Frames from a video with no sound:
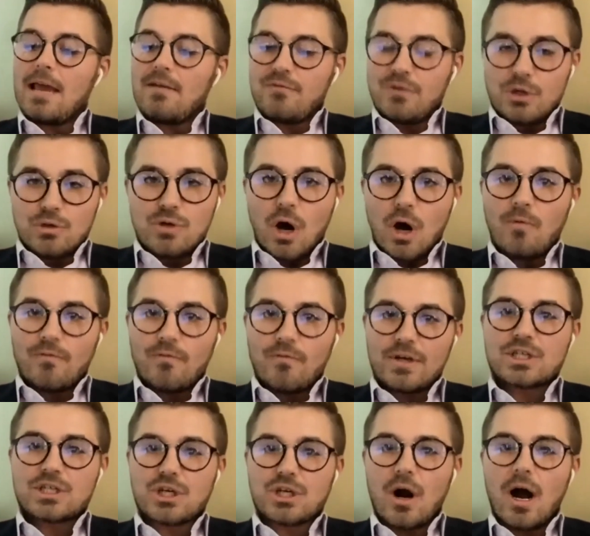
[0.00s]
if you don't
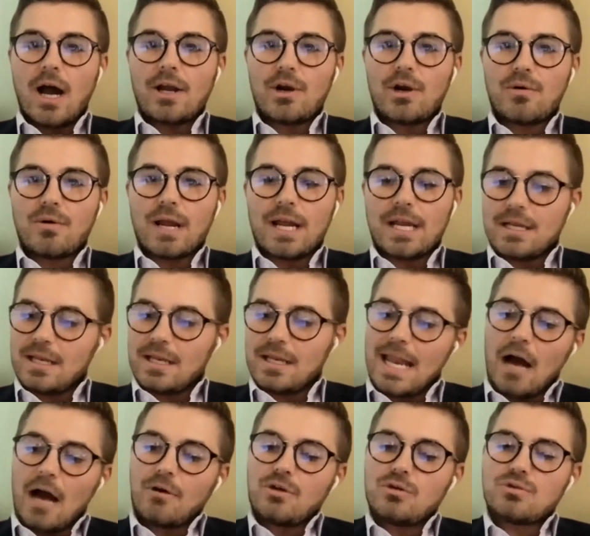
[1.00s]
fix your hire rate,
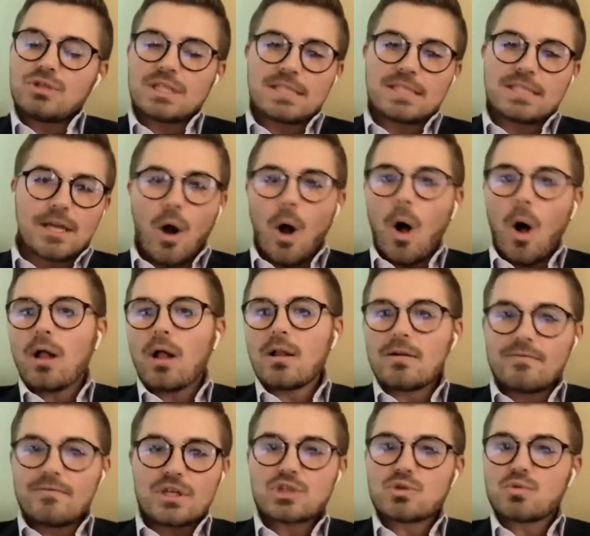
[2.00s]
now you just did all
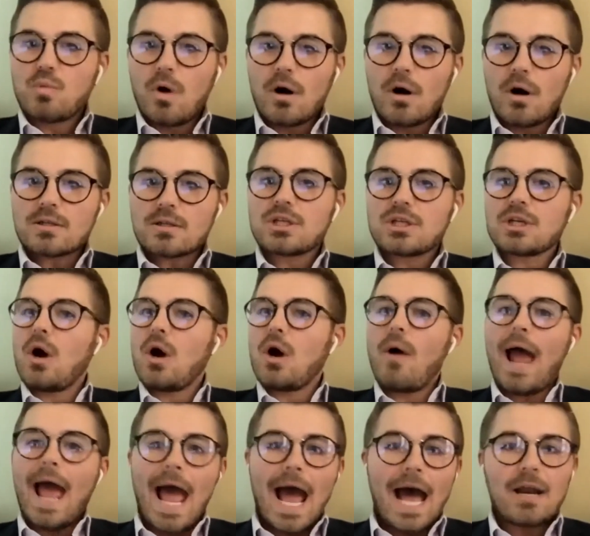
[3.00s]
of this work to
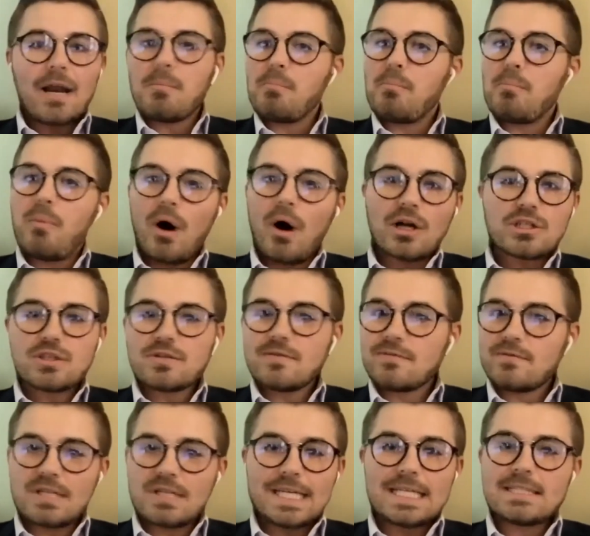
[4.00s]
go add a bunch
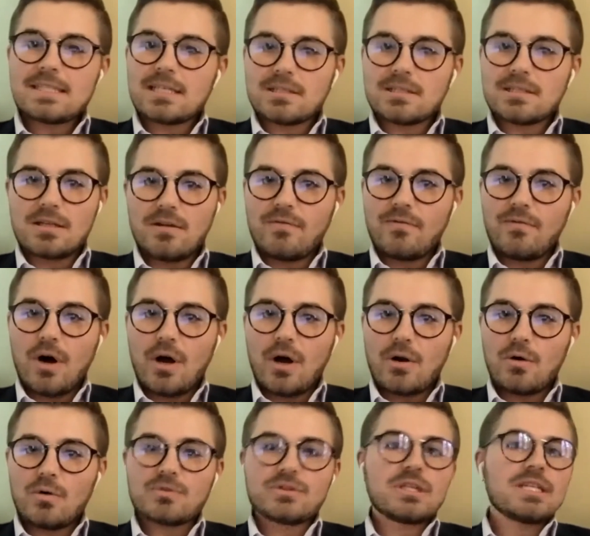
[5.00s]
of leads into the
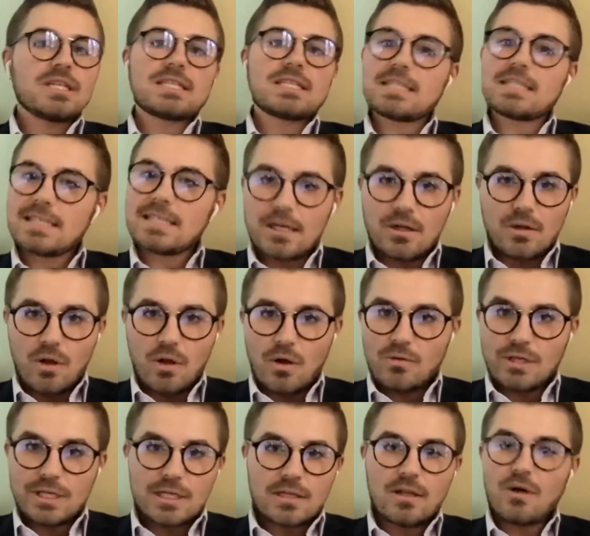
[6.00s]
funnel to still
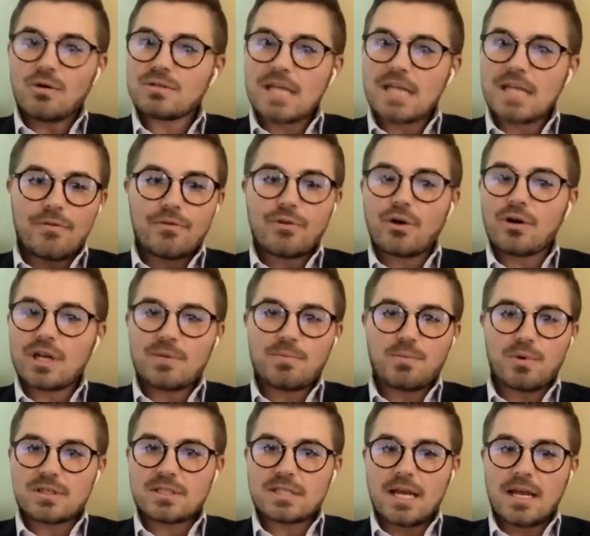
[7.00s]
only close at
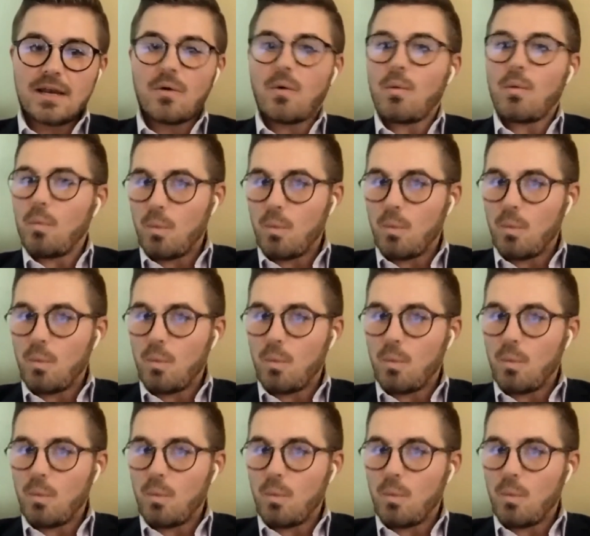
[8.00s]
30%.